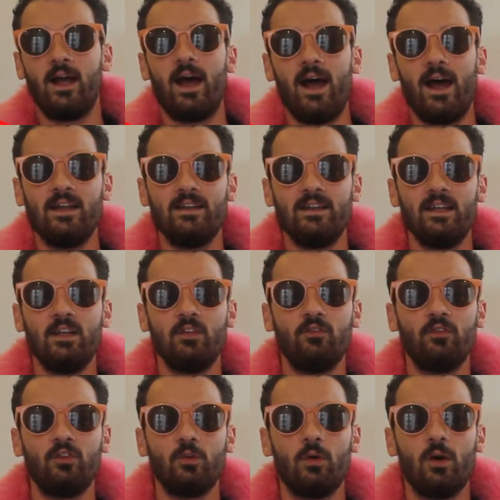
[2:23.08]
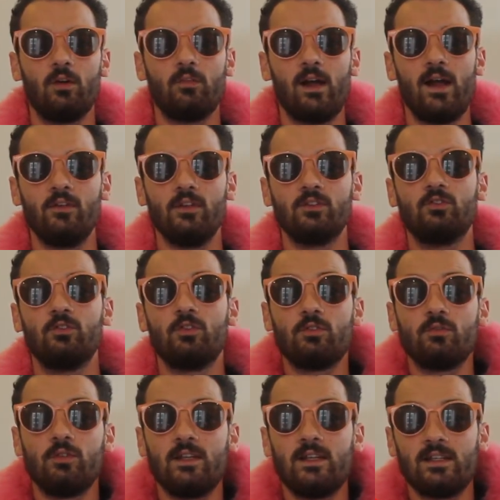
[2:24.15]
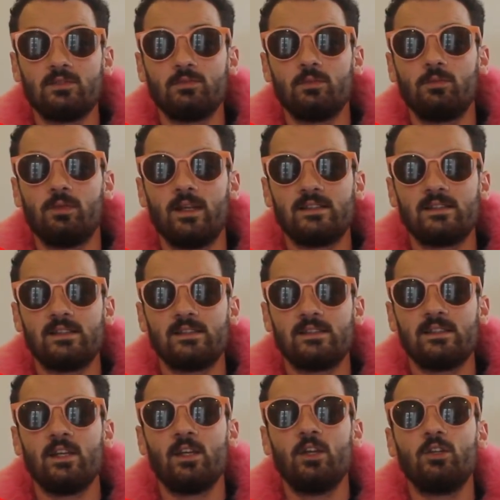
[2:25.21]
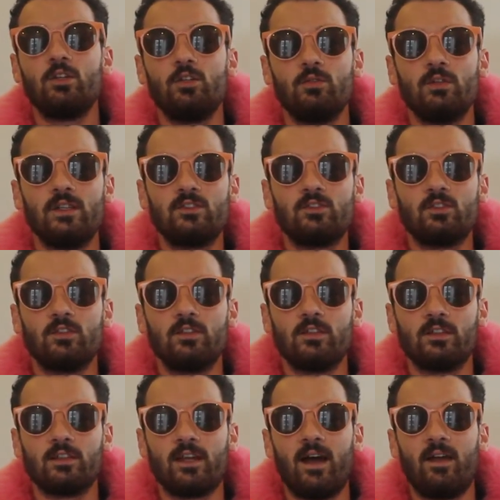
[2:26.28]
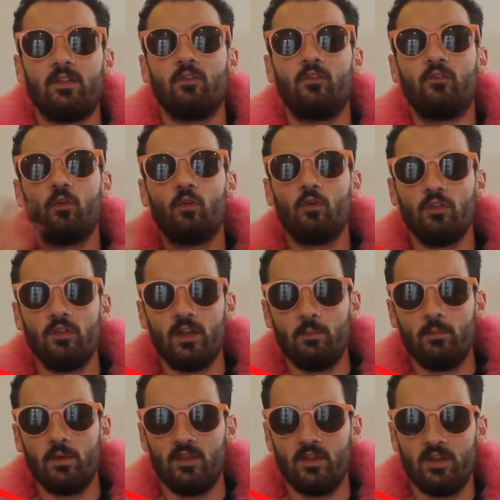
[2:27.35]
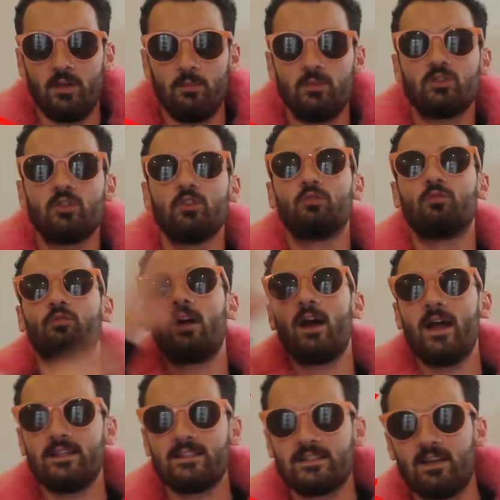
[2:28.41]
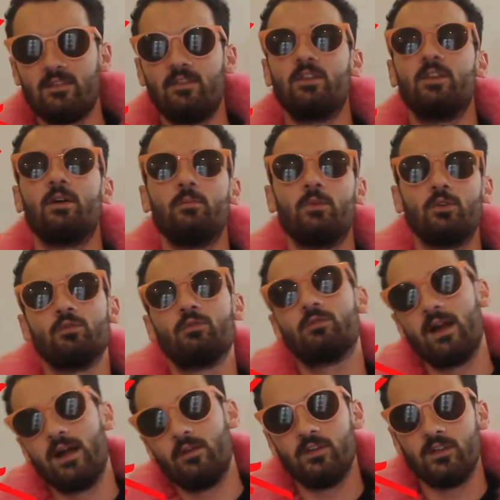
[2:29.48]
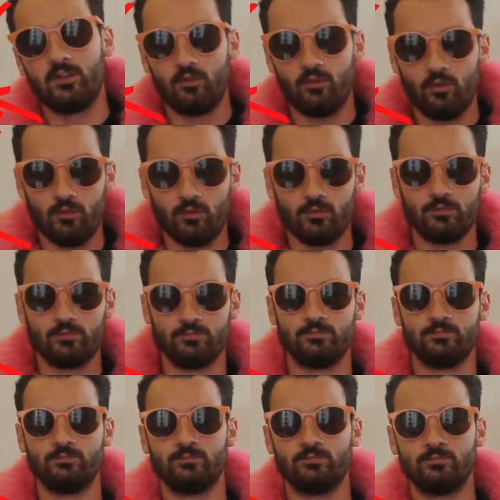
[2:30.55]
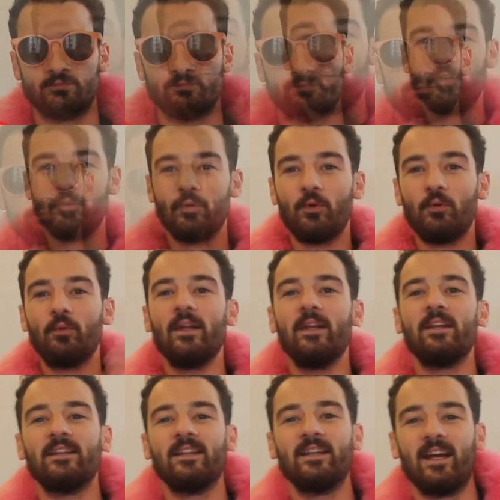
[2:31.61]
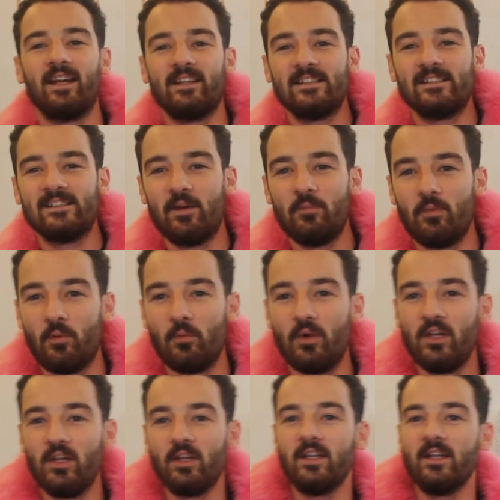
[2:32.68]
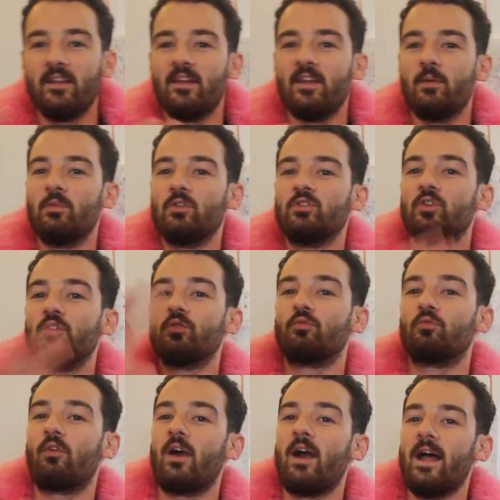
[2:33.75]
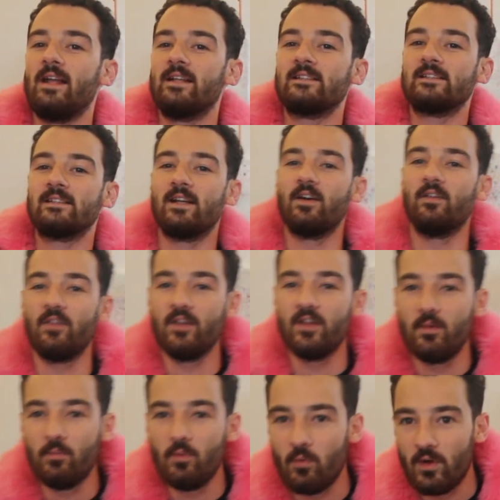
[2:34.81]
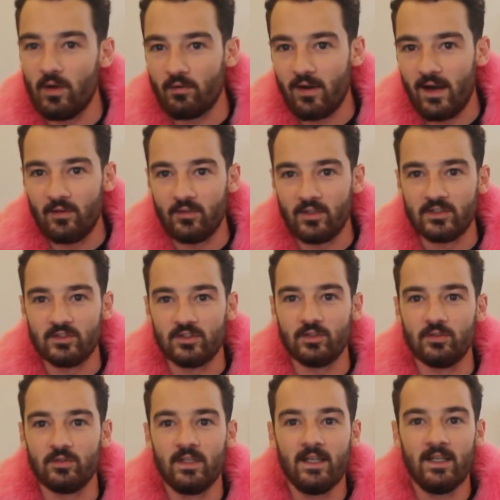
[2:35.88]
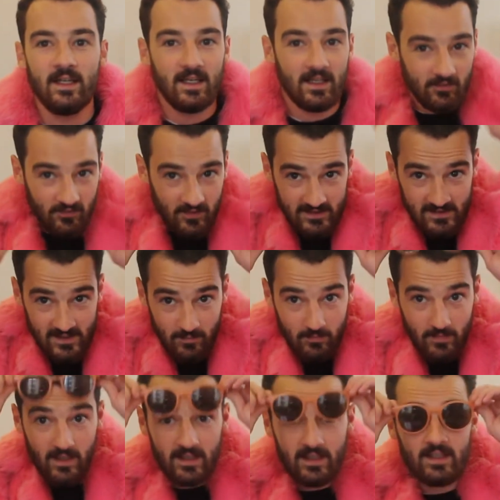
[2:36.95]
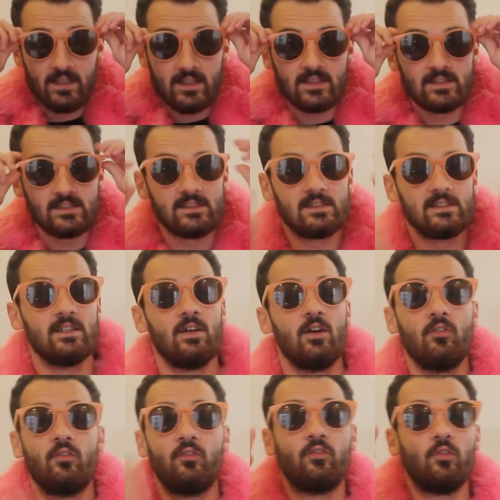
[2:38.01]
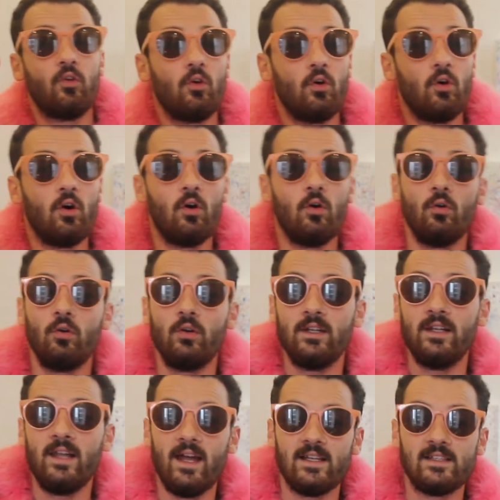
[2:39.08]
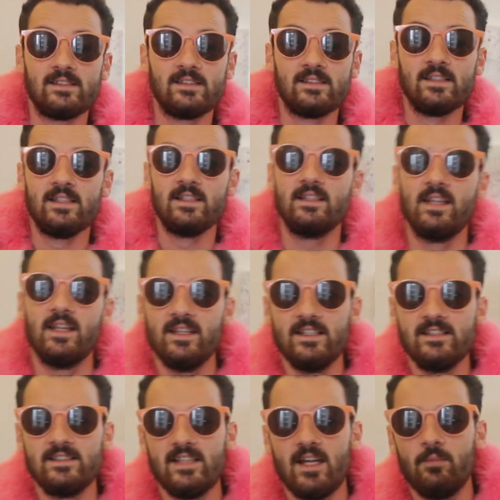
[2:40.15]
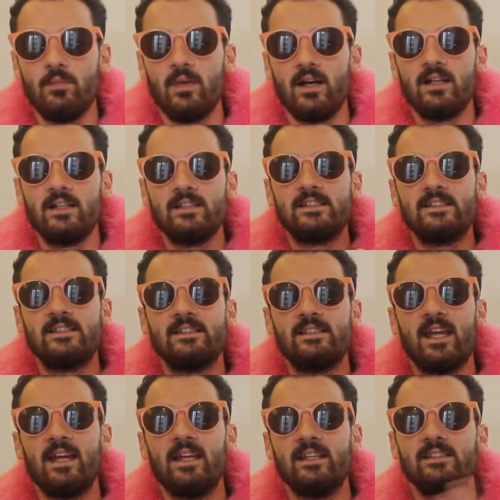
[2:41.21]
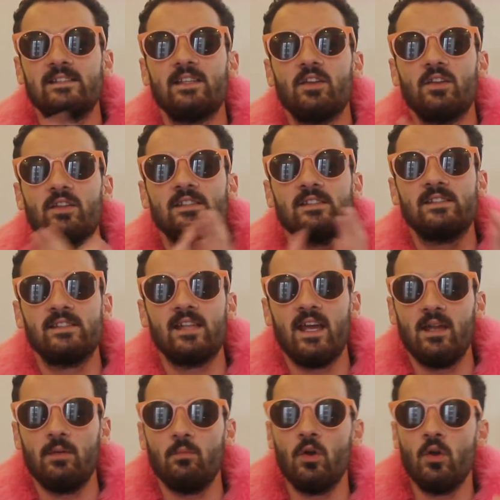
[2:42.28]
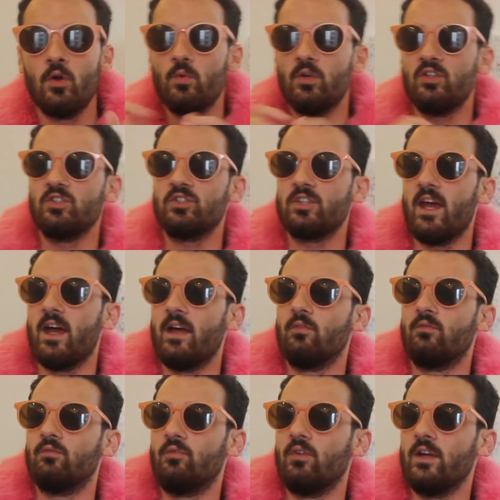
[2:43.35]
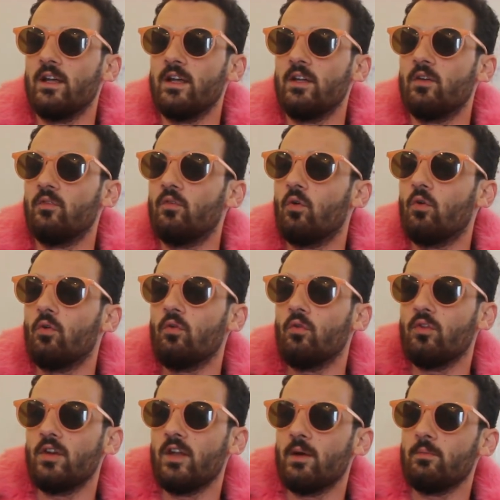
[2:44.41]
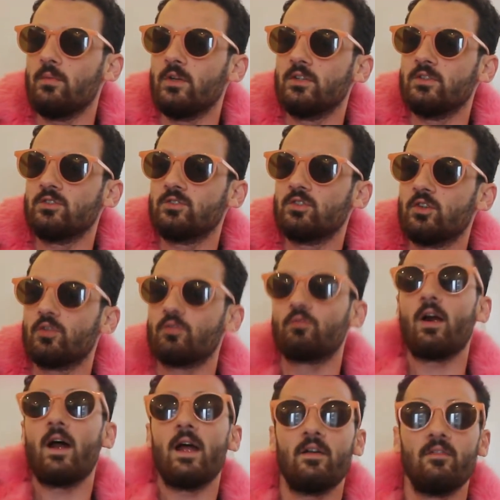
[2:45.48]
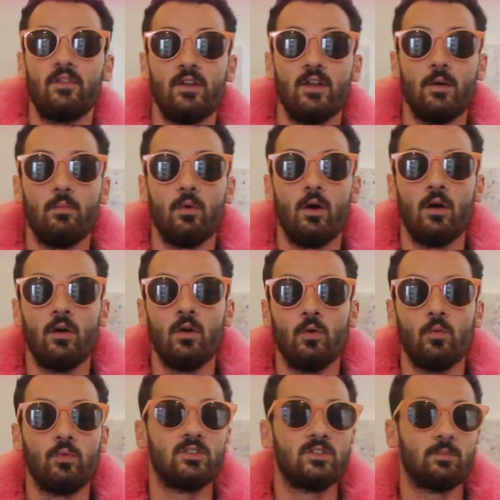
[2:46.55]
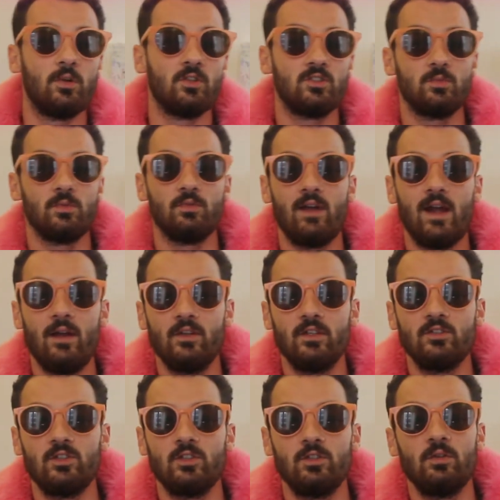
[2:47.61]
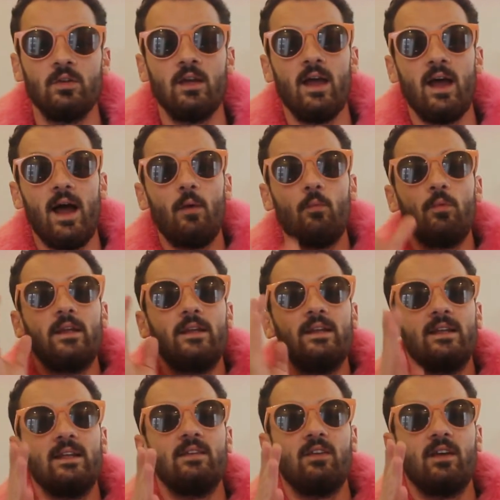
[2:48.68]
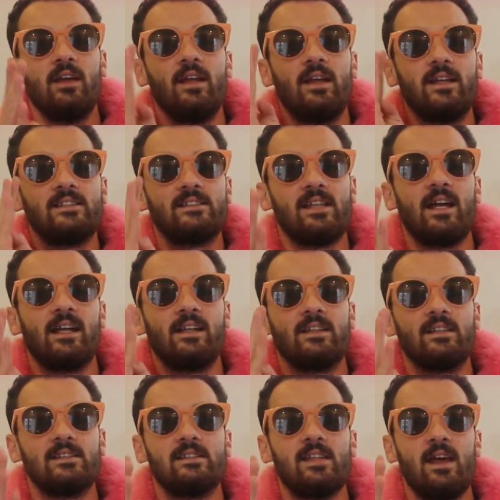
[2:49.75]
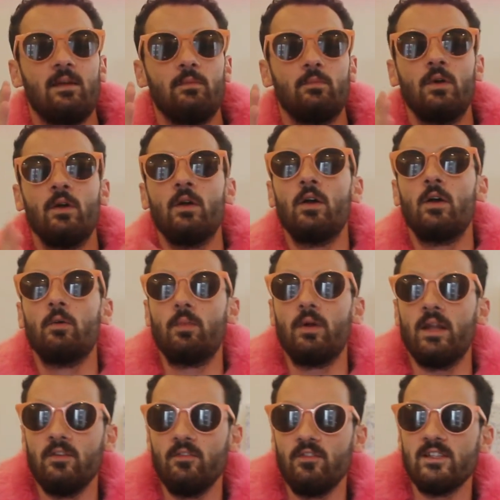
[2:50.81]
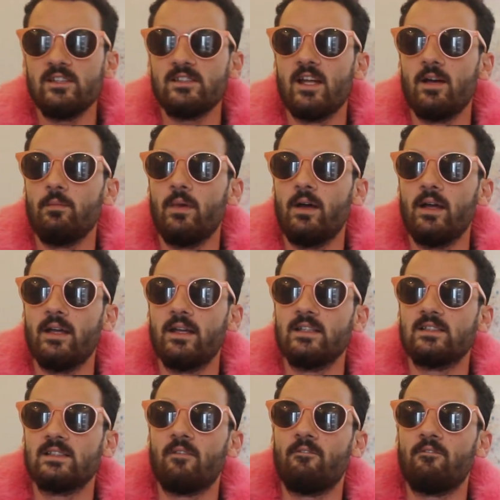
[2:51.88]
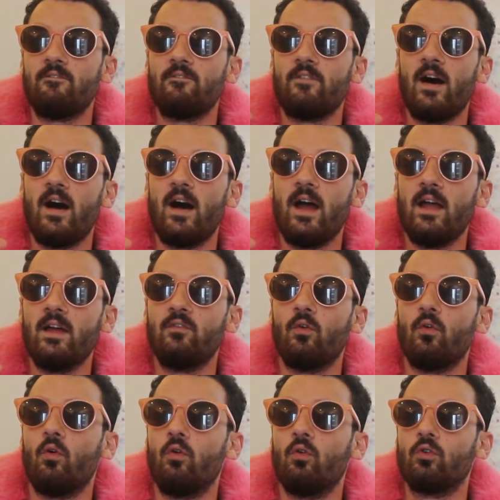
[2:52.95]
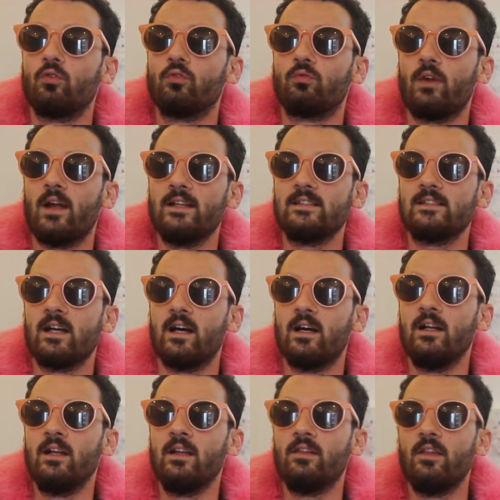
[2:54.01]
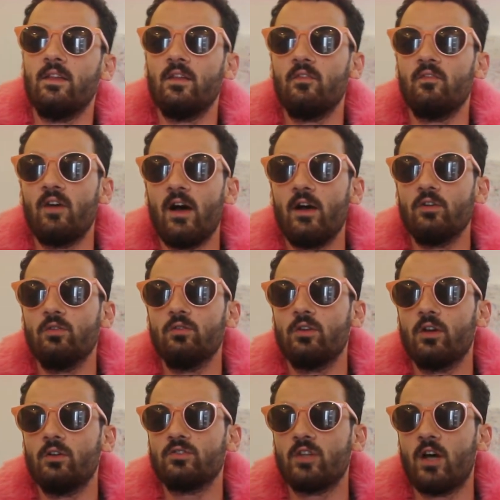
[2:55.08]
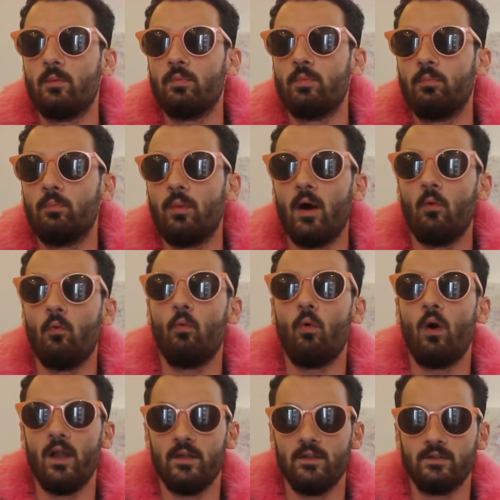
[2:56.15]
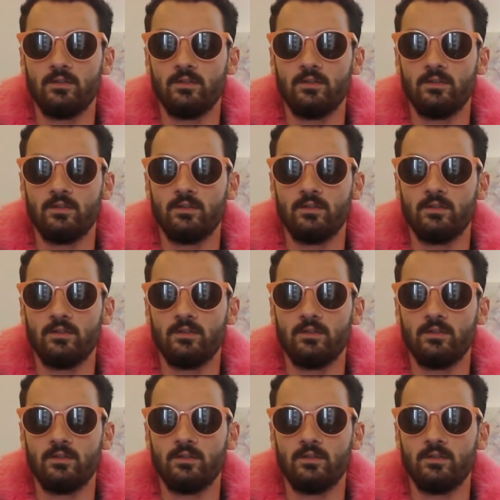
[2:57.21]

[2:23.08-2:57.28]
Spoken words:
And if you are rounding to 3 decimal places, you need to look at the 4th number, the number to the right of the number you're rounding to. So, we're looking at this number, we're looking at the number to the right of the number we're rounding to. If this number is 4 or less, then this number stays the same. We just get rid of all the numbers to the right of the number we're supposed to be rounding to, and we leave it exactly the same. But if this number is 5 or greater, then the value goes up by 1.